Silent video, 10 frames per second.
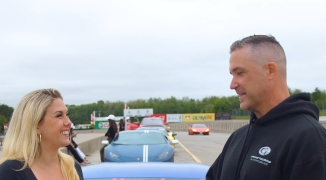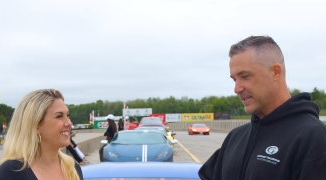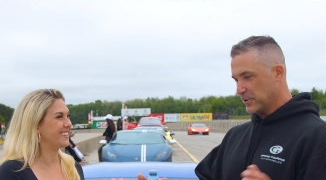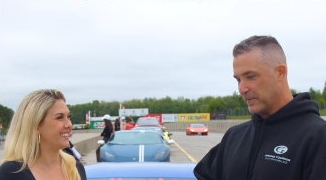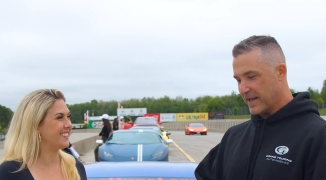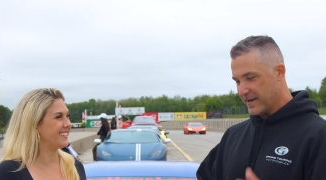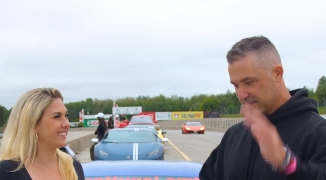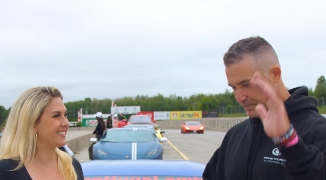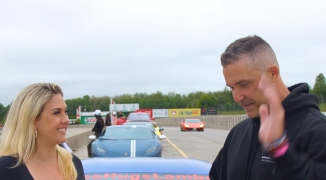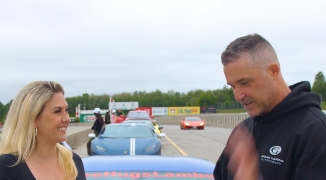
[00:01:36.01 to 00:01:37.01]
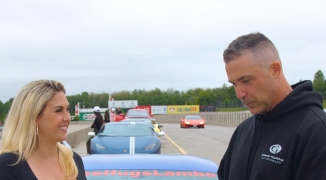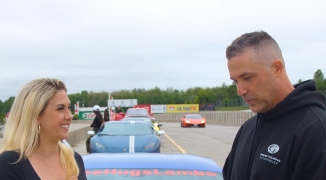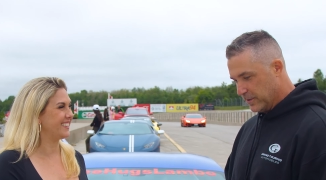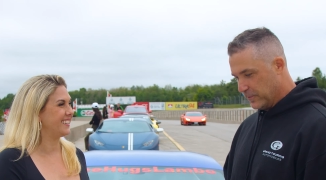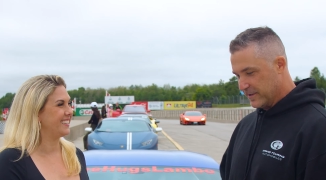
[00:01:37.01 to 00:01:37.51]
Speaker 1: we had cinder blocks, a piece of
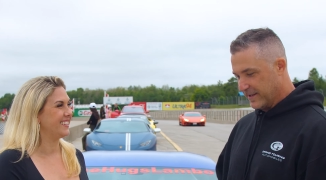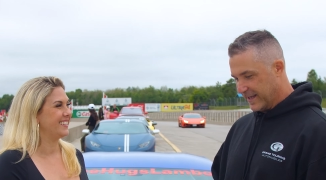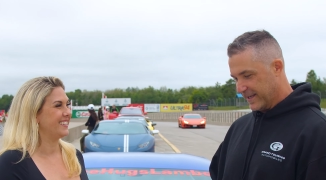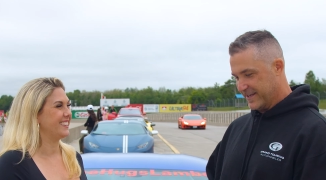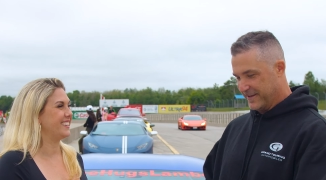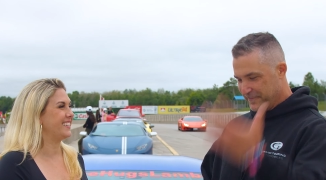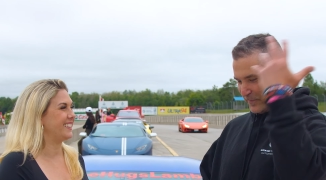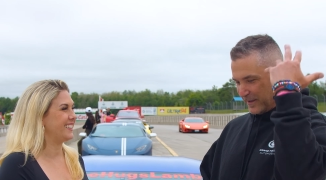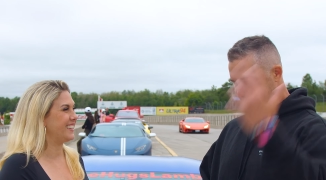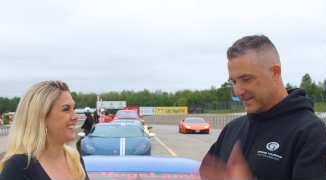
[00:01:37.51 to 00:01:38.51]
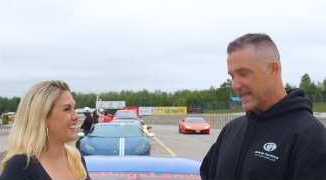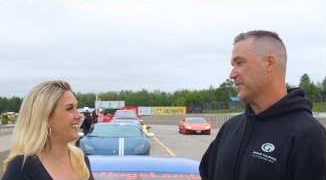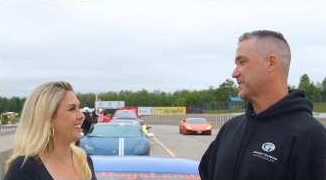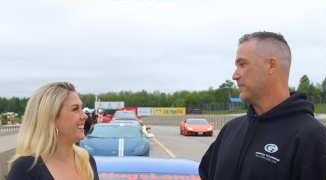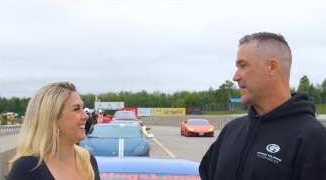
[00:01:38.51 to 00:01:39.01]
wood with like
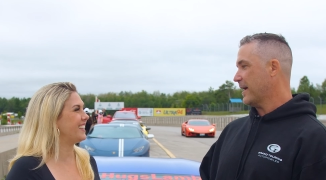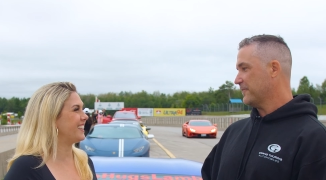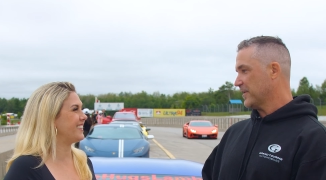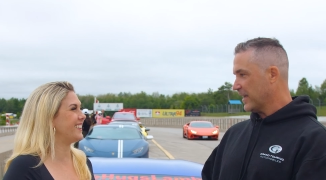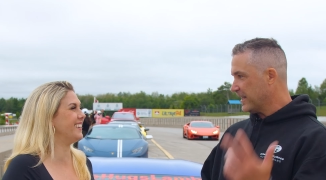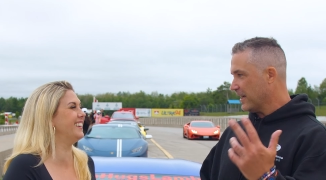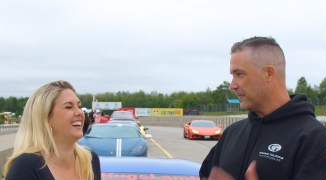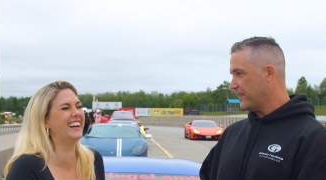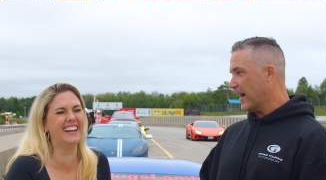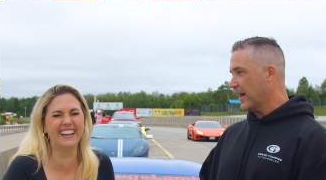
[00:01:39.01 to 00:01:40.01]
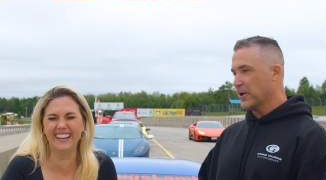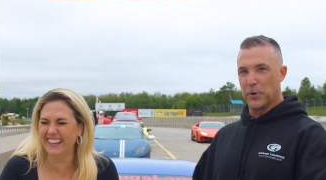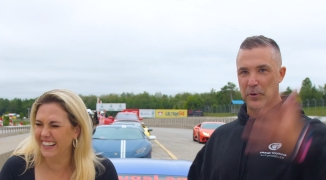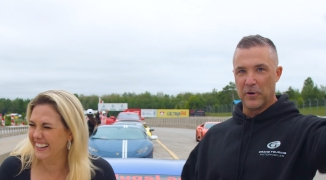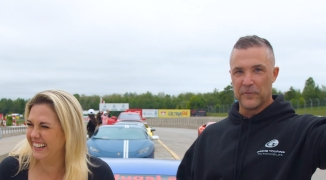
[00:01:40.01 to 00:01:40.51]
nails coming out of it, lighting on fire,
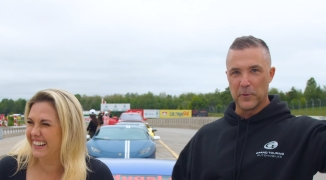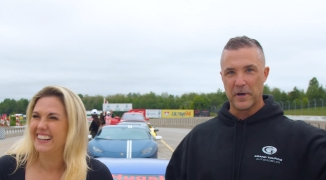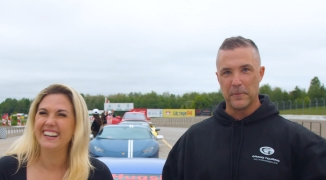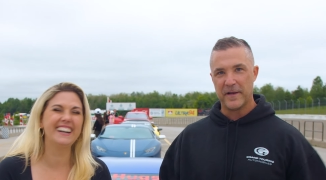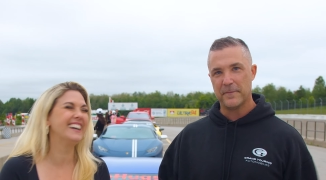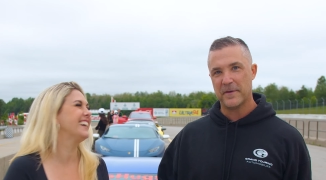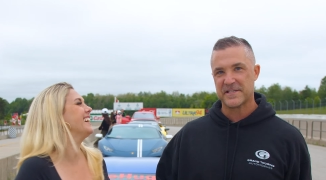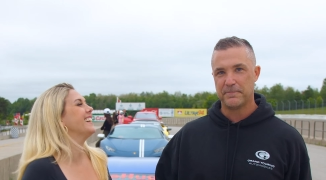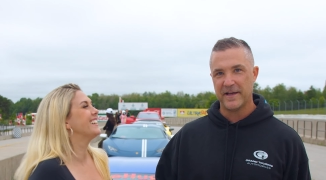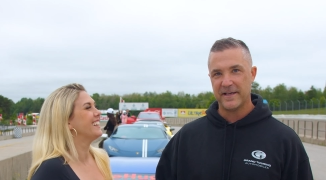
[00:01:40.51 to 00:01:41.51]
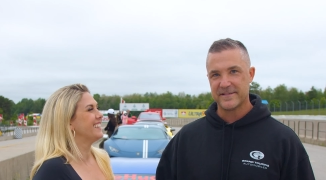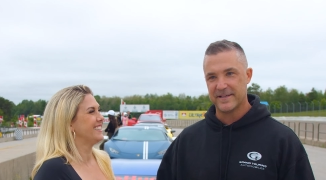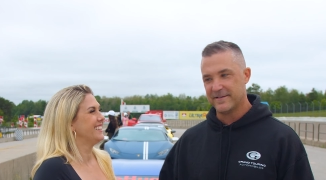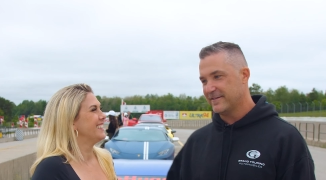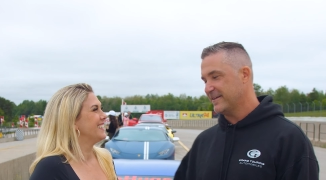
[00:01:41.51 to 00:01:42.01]
going over with our BMX bikes,
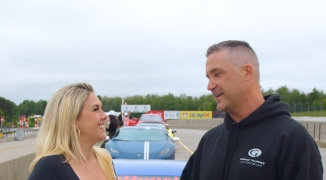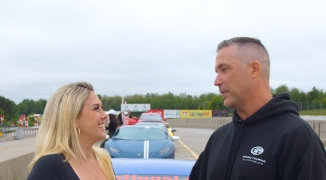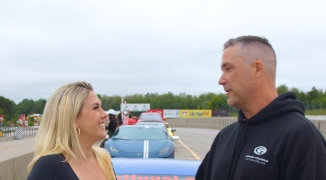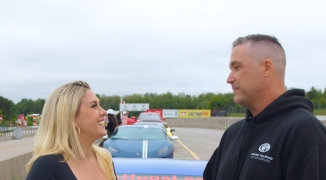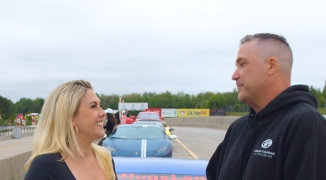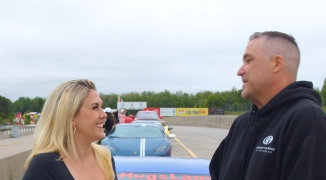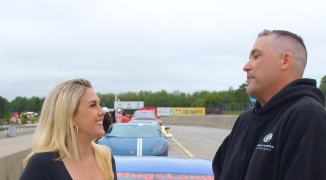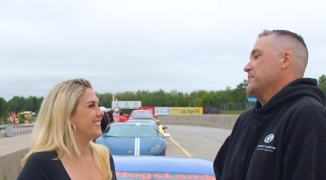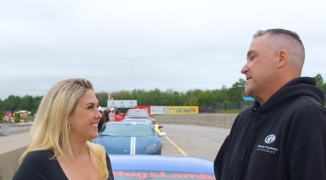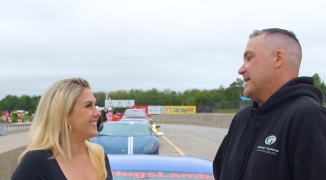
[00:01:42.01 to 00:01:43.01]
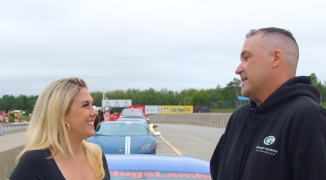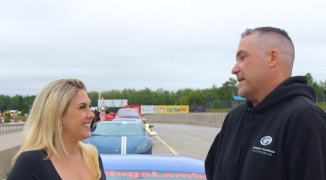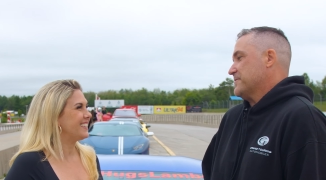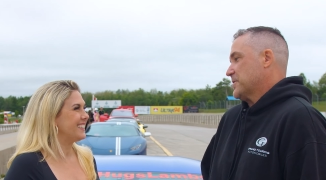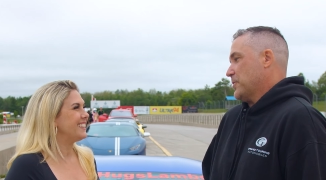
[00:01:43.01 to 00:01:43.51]
and you know, but that was it.
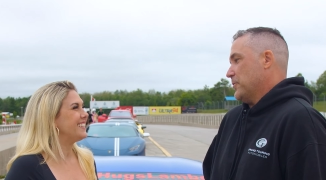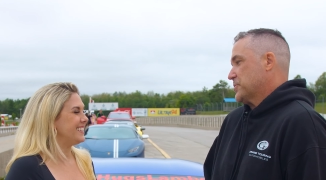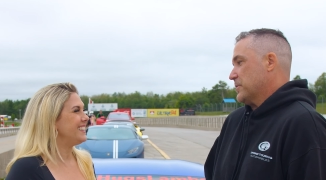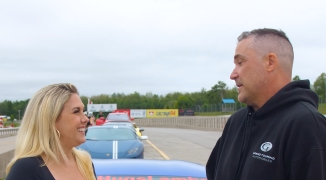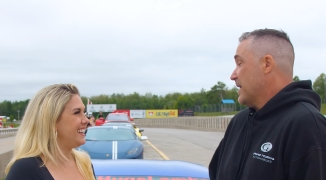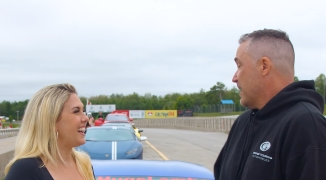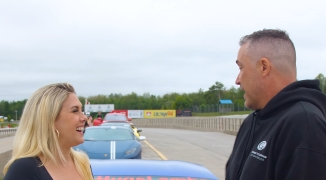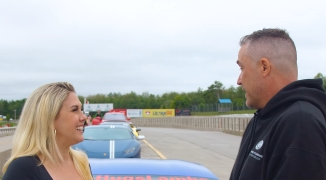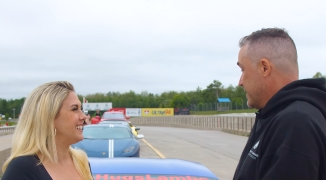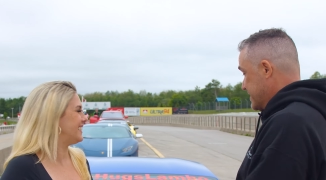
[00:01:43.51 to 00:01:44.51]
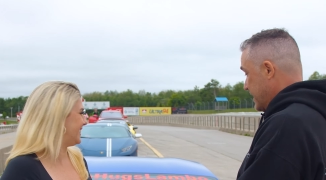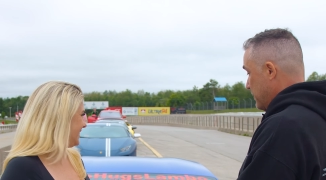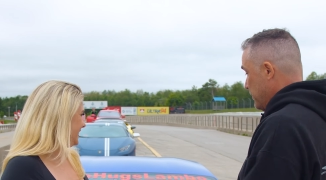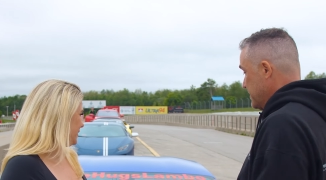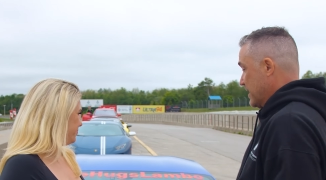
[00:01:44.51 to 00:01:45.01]
That was the culture, and yeah. and this kind
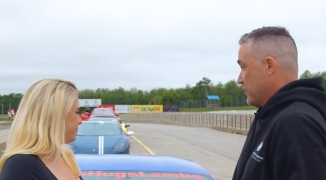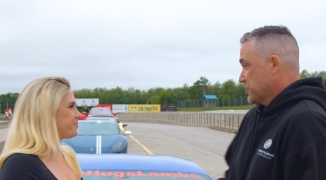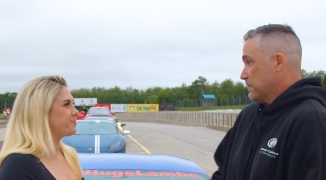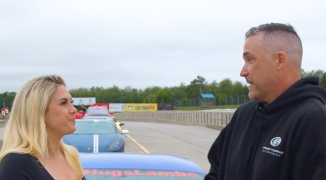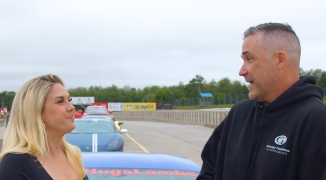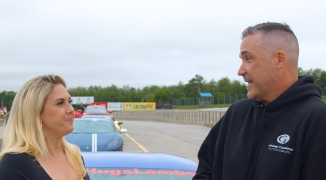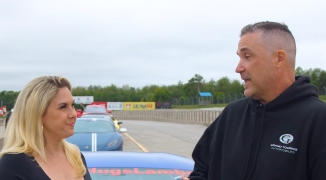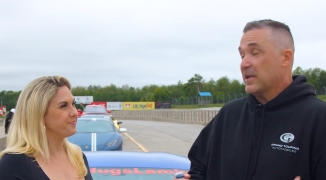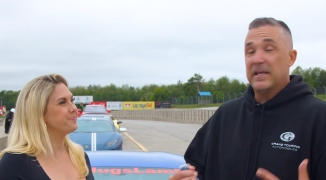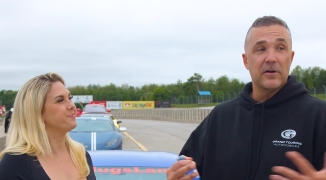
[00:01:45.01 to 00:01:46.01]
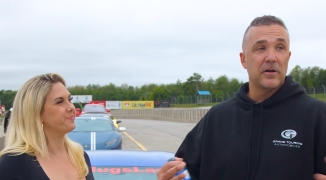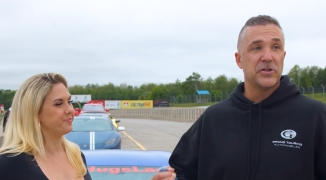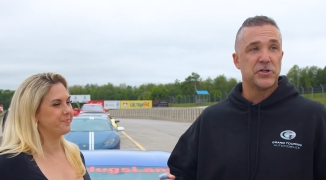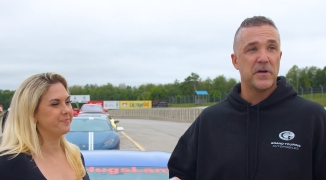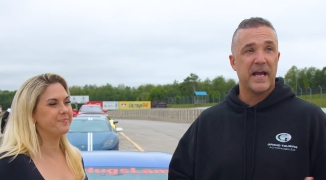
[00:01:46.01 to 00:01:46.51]
of brings that culture back in here on
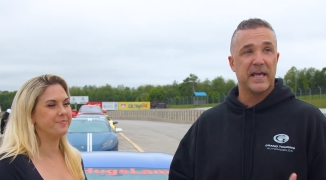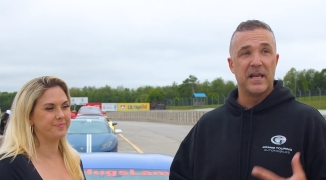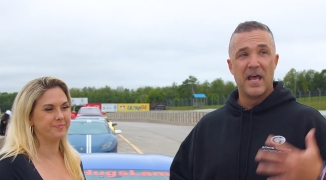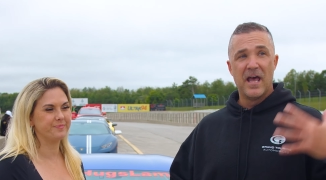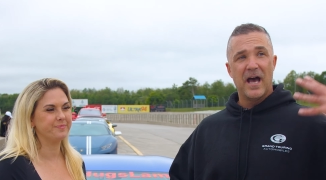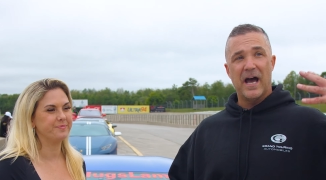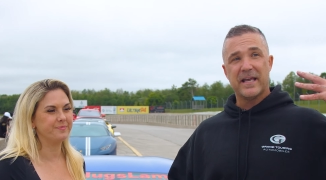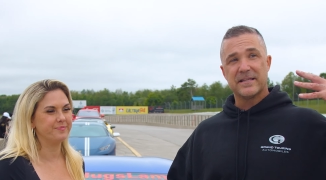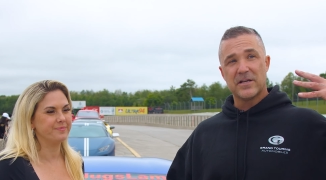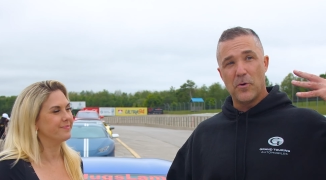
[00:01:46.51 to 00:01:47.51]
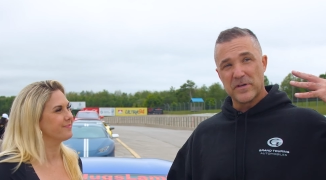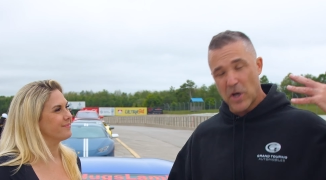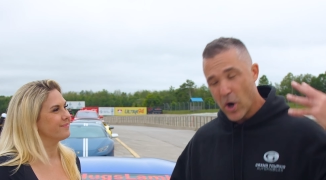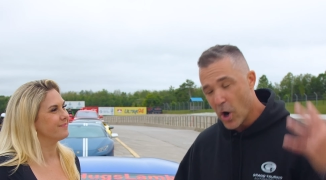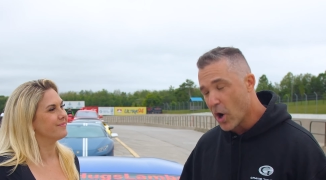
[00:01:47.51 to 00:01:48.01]
the track, and I get to go as
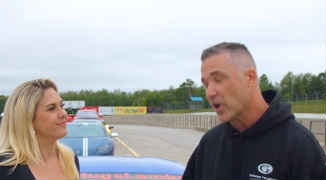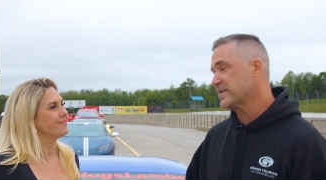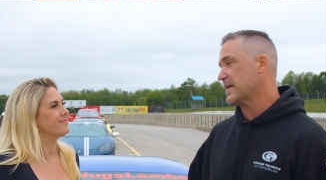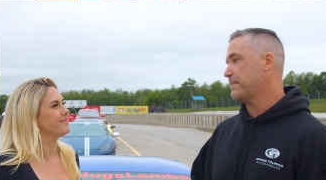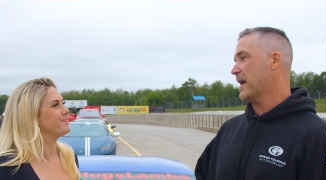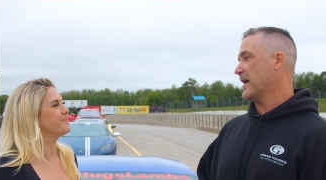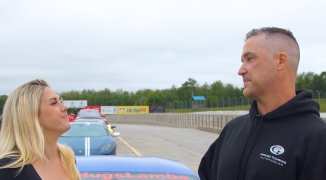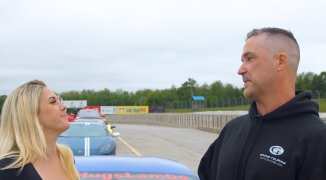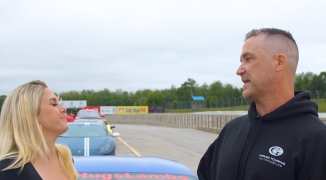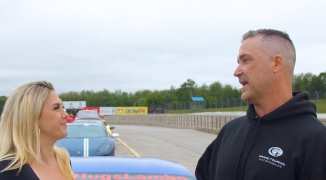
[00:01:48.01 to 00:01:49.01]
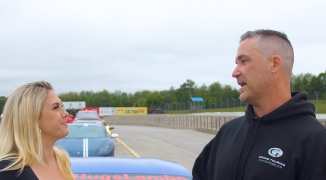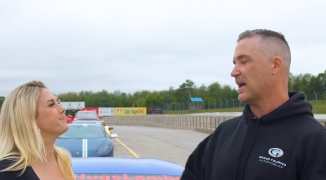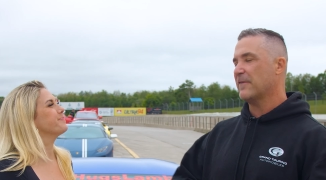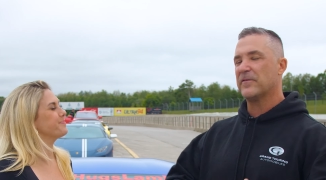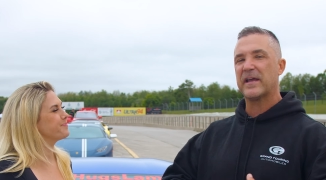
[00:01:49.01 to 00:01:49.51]
hard as I possibly can. I